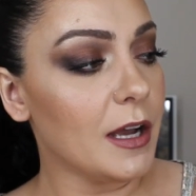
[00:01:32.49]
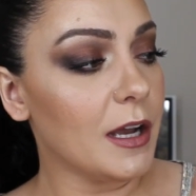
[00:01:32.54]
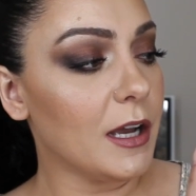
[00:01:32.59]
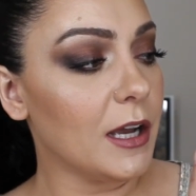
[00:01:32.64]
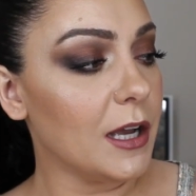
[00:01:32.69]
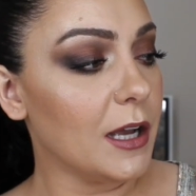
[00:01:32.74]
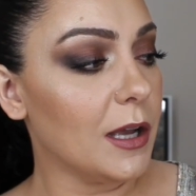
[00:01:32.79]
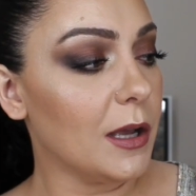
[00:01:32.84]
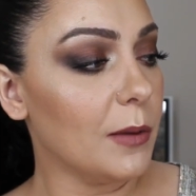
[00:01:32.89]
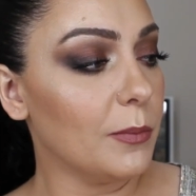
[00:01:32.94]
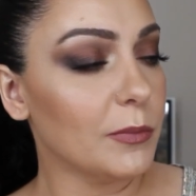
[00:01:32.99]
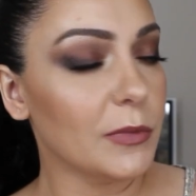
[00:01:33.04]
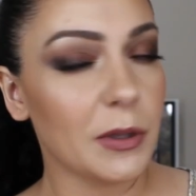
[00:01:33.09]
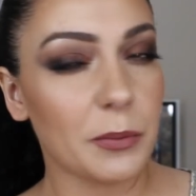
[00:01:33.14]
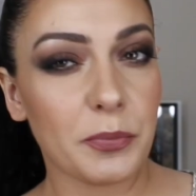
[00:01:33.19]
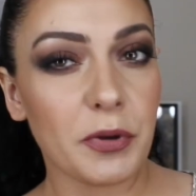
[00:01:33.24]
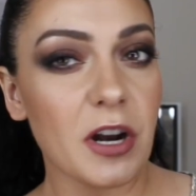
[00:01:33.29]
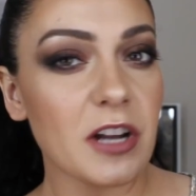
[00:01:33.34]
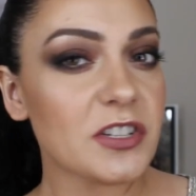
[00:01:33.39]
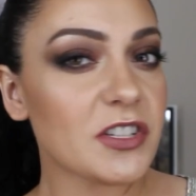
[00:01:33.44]
Um,
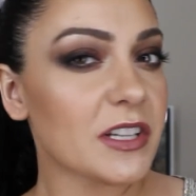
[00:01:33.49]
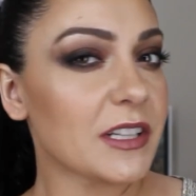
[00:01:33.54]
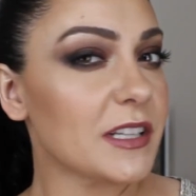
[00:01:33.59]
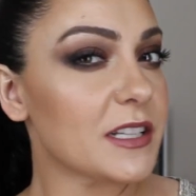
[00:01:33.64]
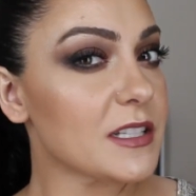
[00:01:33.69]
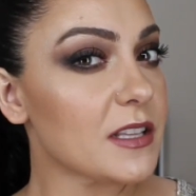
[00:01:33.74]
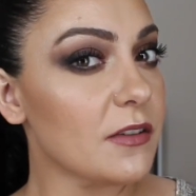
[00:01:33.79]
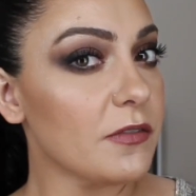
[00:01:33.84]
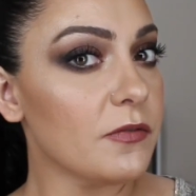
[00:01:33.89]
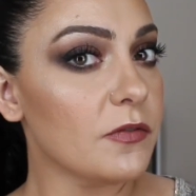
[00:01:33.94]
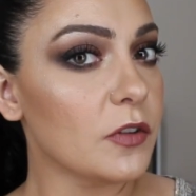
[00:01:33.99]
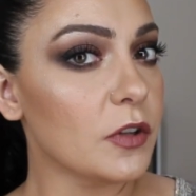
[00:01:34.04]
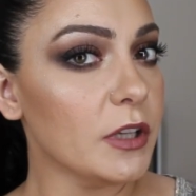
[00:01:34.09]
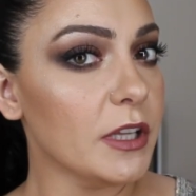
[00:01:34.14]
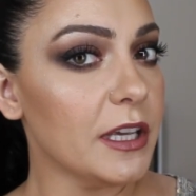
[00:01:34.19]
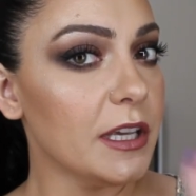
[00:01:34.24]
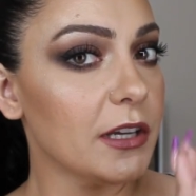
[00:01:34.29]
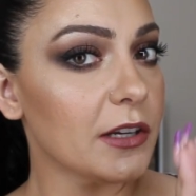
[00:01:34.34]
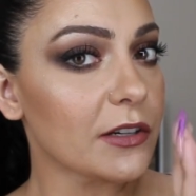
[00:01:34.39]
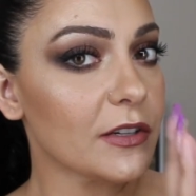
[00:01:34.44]
the project is a full
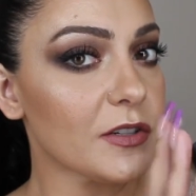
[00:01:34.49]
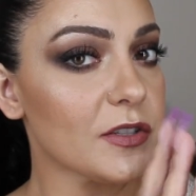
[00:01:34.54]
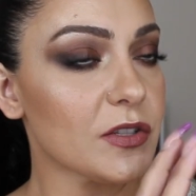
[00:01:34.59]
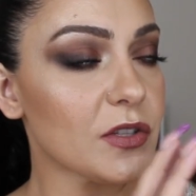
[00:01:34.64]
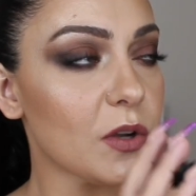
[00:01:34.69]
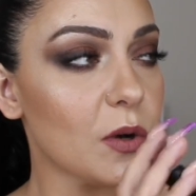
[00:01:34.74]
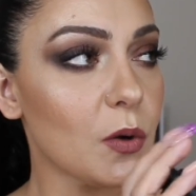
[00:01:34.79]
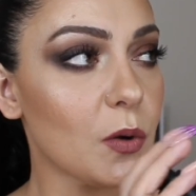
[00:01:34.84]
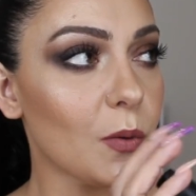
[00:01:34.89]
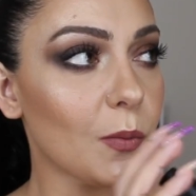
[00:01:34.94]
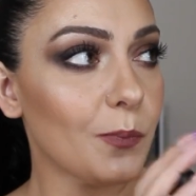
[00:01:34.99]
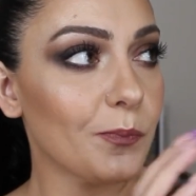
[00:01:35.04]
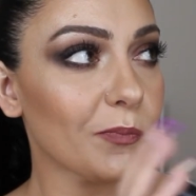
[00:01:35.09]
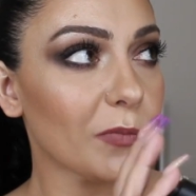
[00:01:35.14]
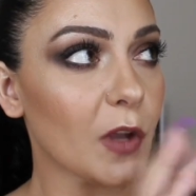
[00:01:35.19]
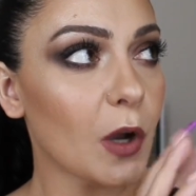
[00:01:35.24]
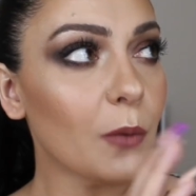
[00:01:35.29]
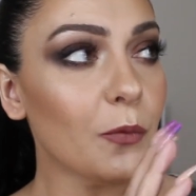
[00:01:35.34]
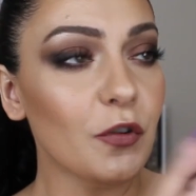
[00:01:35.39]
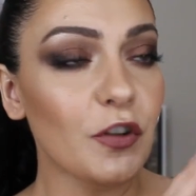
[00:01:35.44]
year, so
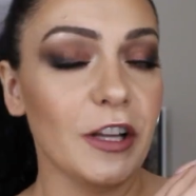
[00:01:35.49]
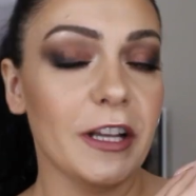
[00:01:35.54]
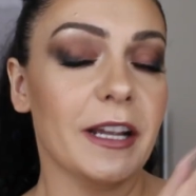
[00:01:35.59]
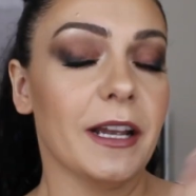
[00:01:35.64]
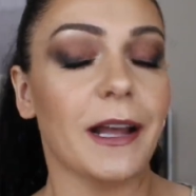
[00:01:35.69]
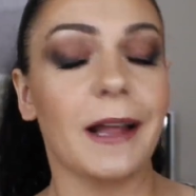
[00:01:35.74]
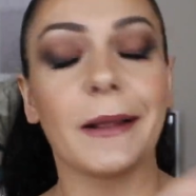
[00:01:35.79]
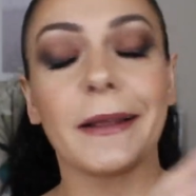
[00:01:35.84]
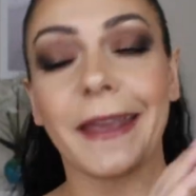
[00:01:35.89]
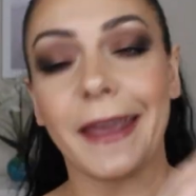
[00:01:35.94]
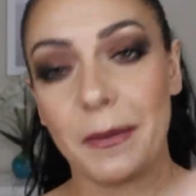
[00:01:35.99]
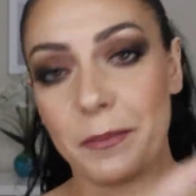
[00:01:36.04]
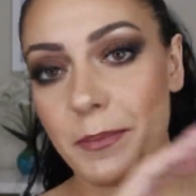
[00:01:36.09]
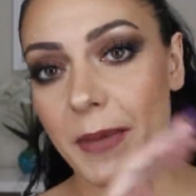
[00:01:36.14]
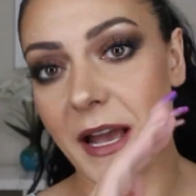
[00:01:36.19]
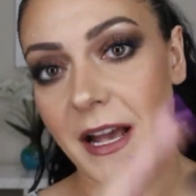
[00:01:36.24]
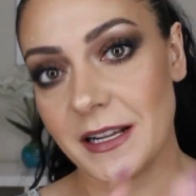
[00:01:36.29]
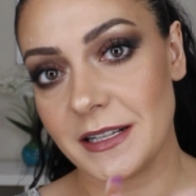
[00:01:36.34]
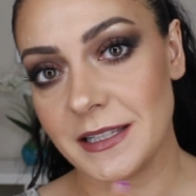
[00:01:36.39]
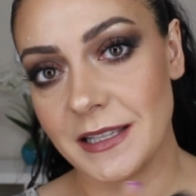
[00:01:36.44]
hopefully I'll get
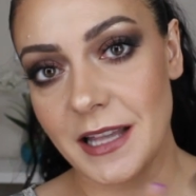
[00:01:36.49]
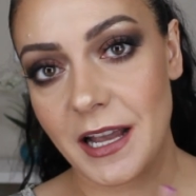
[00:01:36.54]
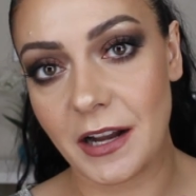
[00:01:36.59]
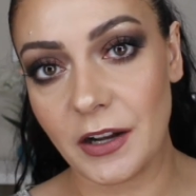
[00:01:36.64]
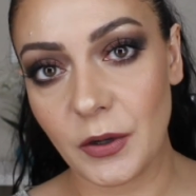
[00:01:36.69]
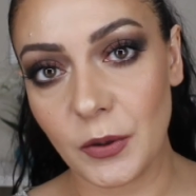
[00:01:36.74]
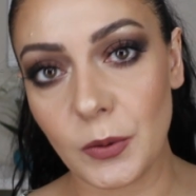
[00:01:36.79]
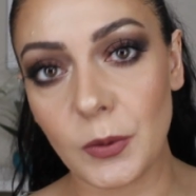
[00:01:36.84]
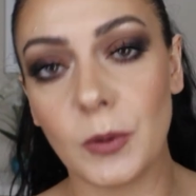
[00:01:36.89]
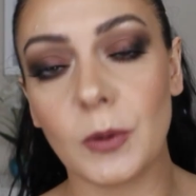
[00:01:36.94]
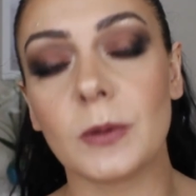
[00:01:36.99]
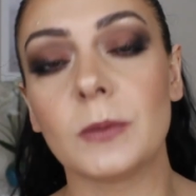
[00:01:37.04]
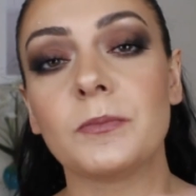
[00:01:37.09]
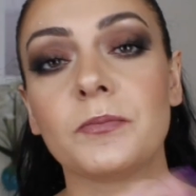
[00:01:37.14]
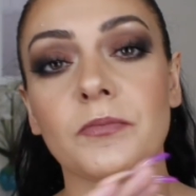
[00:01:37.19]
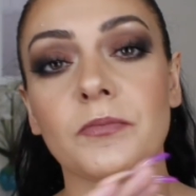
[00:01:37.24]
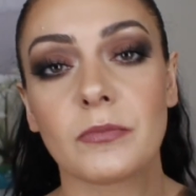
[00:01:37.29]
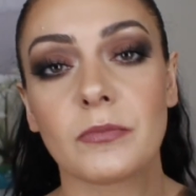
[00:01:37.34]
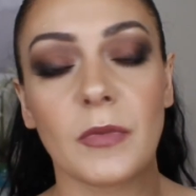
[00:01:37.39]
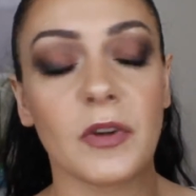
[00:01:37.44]
past that goal
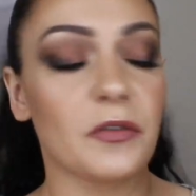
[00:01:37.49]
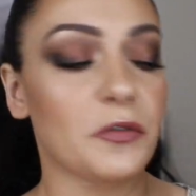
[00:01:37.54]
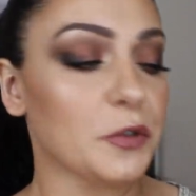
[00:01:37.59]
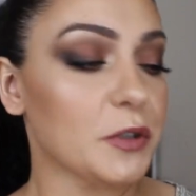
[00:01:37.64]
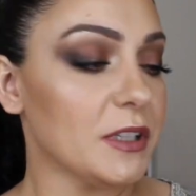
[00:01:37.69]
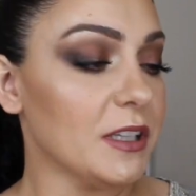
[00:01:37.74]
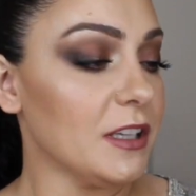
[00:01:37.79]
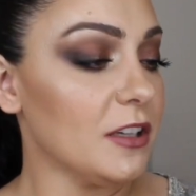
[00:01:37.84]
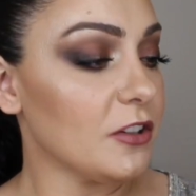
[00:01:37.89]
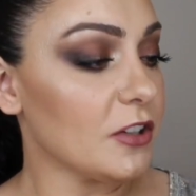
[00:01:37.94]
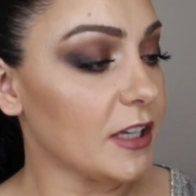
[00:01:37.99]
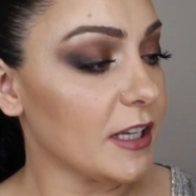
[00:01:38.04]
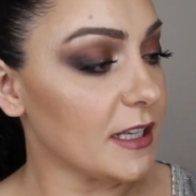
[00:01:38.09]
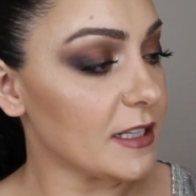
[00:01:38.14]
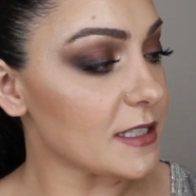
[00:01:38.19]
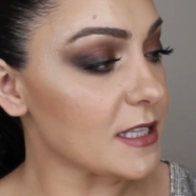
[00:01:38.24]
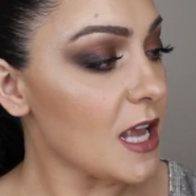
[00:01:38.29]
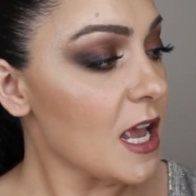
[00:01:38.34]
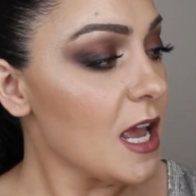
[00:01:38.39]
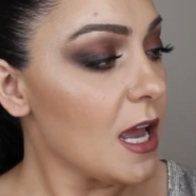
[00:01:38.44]
before the year
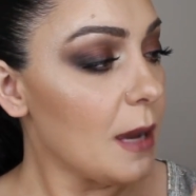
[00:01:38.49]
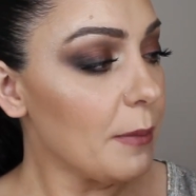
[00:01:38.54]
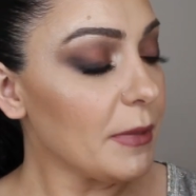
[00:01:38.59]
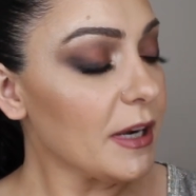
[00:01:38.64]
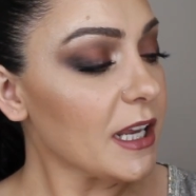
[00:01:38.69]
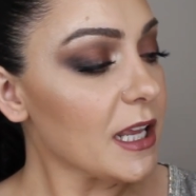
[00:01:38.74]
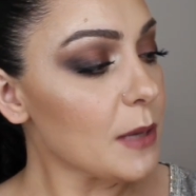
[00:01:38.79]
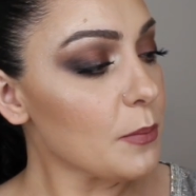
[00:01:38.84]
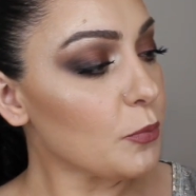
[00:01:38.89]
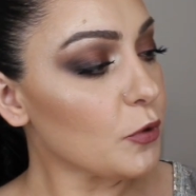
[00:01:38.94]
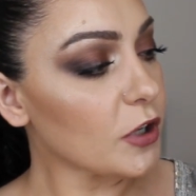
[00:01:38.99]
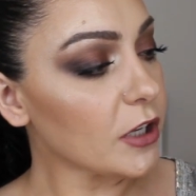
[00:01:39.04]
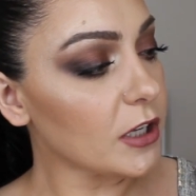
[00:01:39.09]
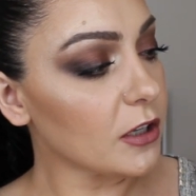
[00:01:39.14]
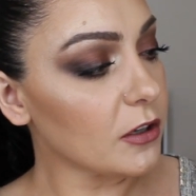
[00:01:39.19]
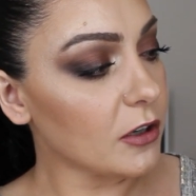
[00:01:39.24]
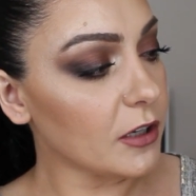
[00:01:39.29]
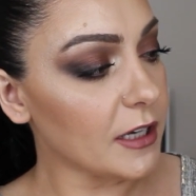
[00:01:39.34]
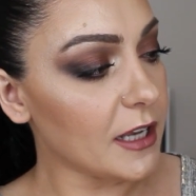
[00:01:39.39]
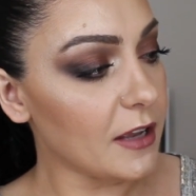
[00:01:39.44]
ends. I'm going to keep
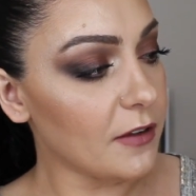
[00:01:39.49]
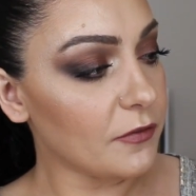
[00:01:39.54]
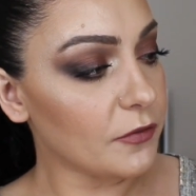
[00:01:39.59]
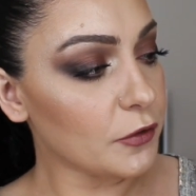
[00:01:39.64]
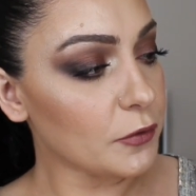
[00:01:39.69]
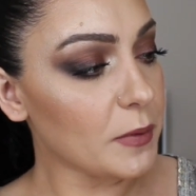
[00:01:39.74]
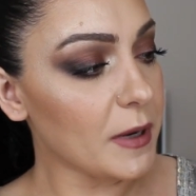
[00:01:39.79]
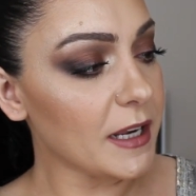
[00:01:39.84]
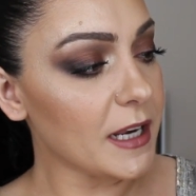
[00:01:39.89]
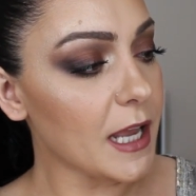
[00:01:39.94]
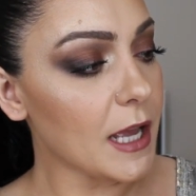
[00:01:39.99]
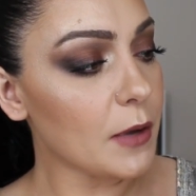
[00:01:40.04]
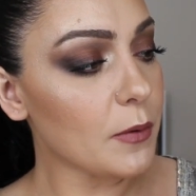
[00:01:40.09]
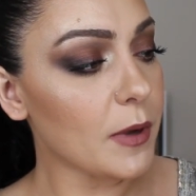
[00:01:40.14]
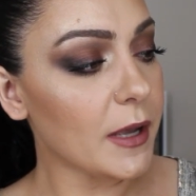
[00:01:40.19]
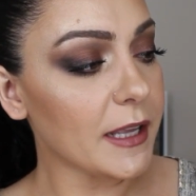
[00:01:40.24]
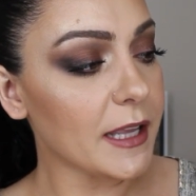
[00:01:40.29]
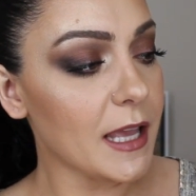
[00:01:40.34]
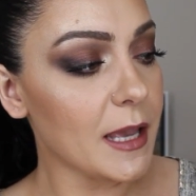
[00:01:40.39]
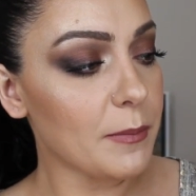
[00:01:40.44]
working on it. For right now,
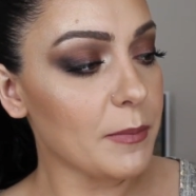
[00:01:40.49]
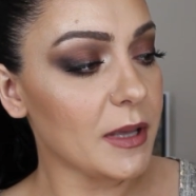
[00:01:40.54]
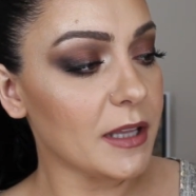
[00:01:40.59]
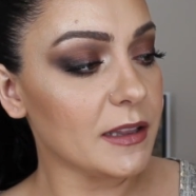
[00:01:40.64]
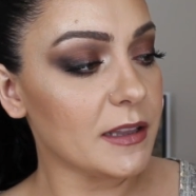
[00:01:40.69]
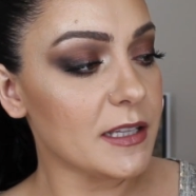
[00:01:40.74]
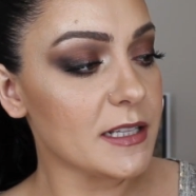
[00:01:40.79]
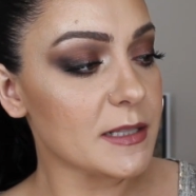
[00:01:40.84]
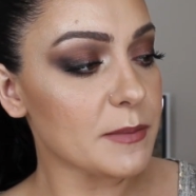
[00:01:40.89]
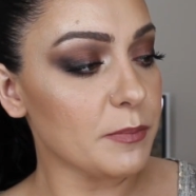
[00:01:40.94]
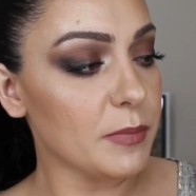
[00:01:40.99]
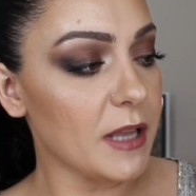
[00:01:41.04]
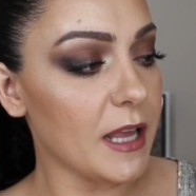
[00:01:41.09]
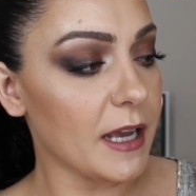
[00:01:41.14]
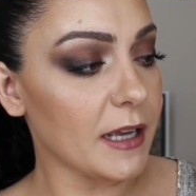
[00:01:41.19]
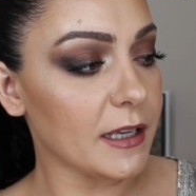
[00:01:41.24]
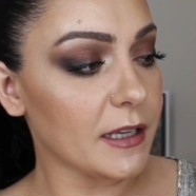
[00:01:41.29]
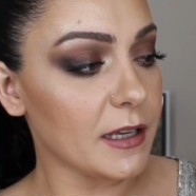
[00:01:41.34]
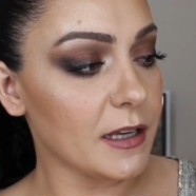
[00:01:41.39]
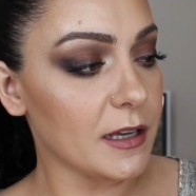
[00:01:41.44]
I am at this
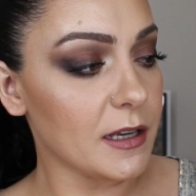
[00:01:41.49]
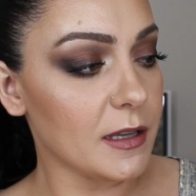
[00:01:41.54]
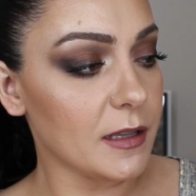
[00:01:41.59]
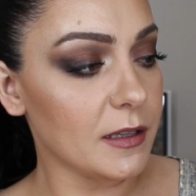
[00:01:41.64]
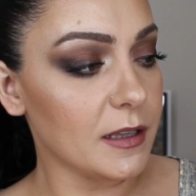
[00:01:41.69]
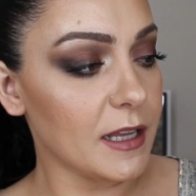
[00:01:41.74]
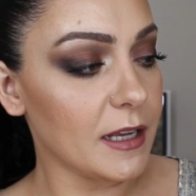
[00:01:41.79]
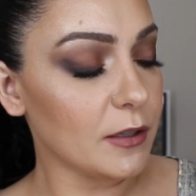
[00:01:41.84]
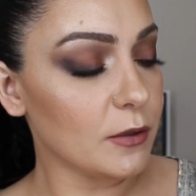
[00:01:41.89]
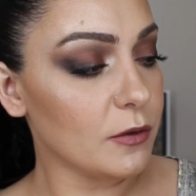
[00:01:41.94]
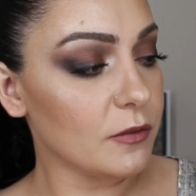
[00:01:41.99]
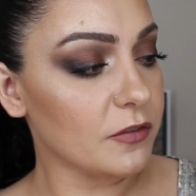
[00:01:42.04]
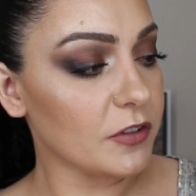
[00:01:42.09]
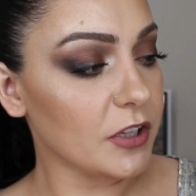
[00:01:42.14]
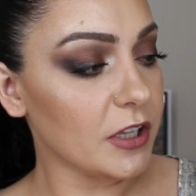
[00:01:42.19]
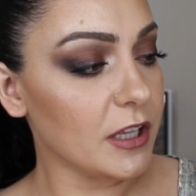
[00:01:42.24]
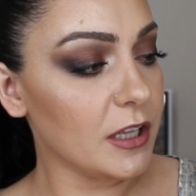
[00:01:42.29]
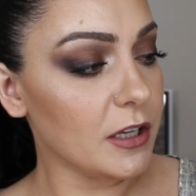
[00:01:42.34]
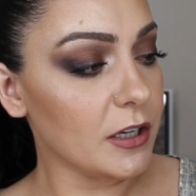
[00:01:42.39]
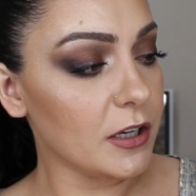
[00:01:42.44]
black uh, line over
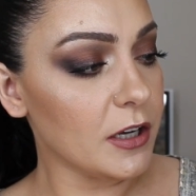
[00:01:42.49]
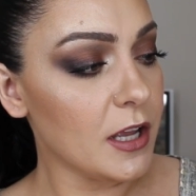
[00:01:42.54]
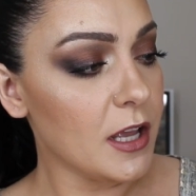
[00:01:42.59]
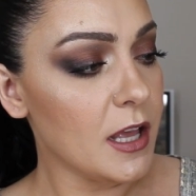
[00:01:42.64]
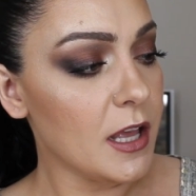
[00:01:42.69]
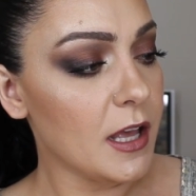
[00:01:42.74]
here.